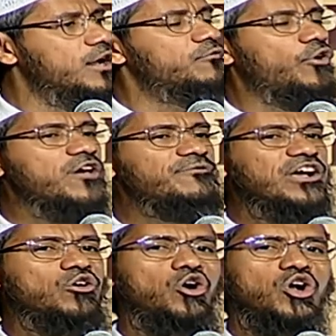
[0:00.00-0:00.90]
For if I
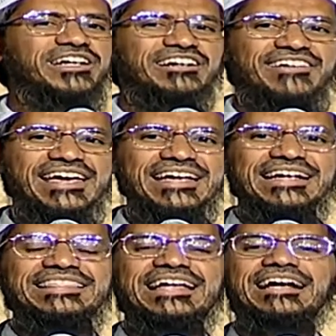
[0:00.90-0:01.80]
go not away,
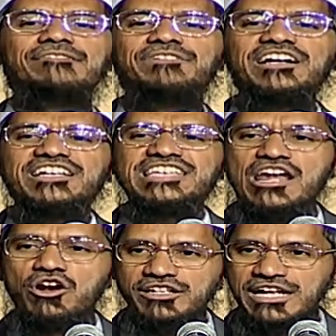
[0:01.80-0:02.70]
the comforter shall
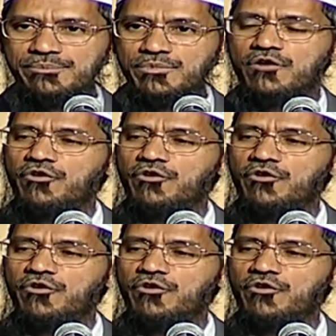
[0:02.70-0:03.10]
not come.